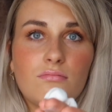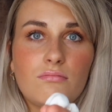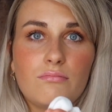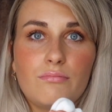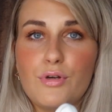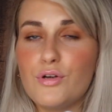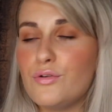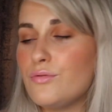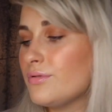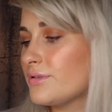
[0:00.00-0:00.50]

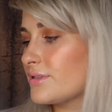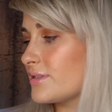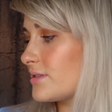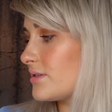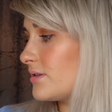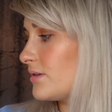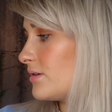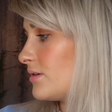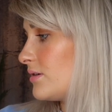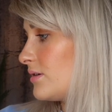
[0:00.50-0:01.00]
mousse,
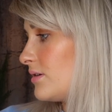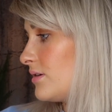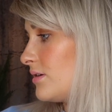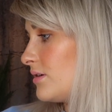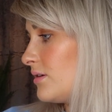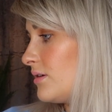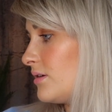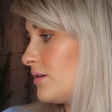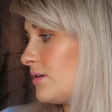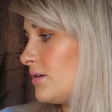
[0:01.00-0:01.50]

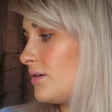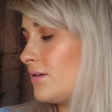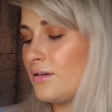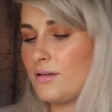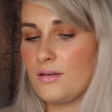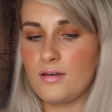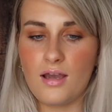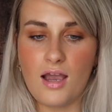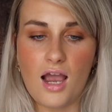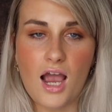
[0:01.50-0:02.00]

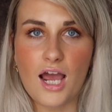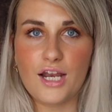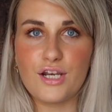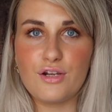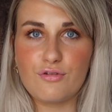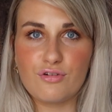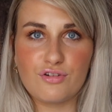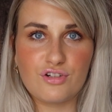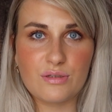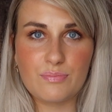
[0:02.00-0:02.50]
and you
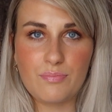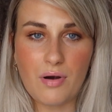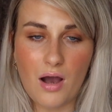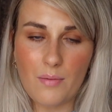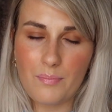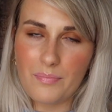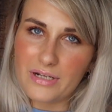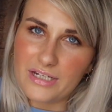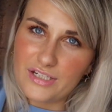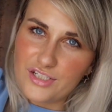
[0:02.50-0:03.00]
can just
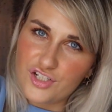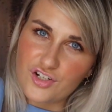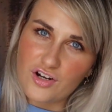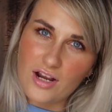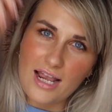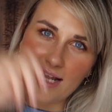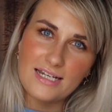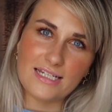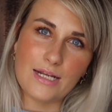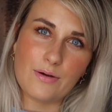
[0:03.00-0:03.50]
pop it into your head.